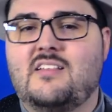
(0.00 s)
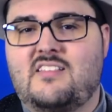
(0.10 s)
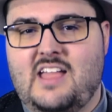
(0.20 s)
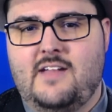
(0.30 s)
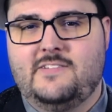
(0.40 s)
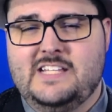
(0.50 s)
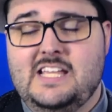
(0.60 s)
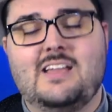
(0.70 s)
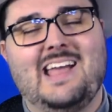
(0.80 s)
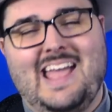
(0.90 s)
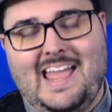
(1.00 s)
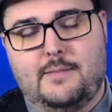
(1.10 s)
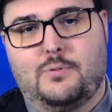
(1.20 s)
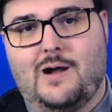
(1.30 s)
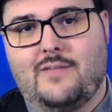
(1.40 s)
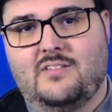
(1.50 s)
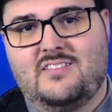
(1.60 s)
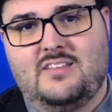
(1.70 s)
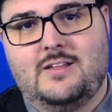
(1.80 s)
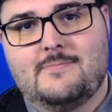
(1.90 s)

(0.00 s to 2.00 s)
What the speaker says: safety, and privacy.